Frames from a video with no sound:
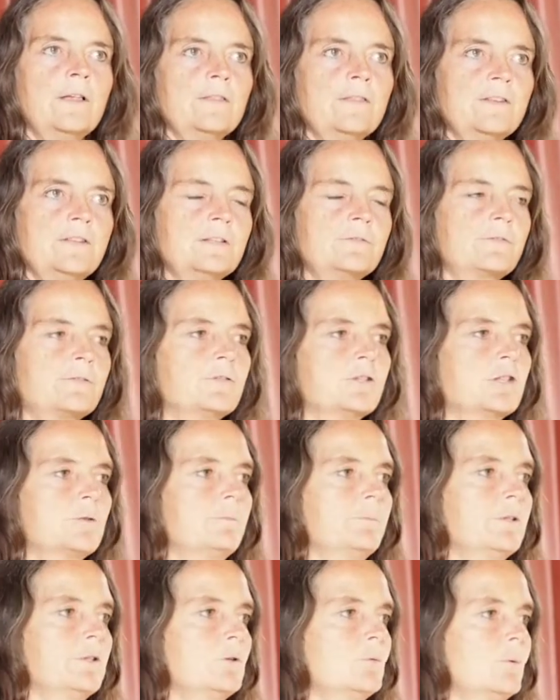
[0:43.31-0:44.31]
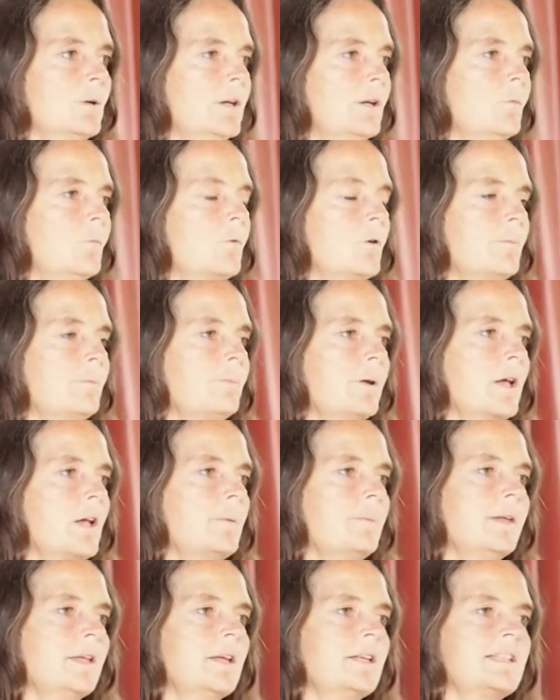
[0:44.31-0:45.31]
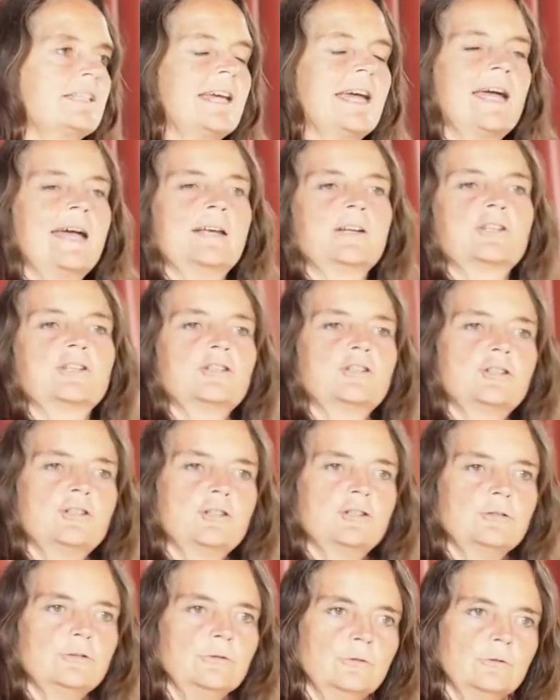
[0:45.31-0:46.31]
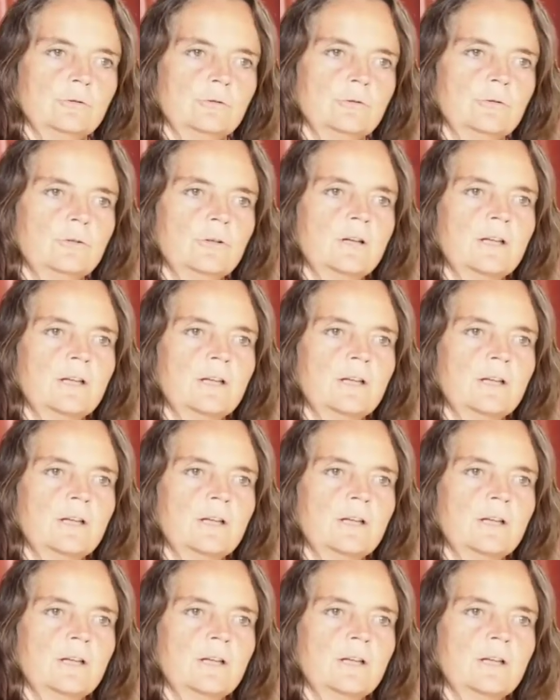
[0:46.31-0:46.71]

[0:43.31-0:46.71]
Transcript: the difference between what becoming attached to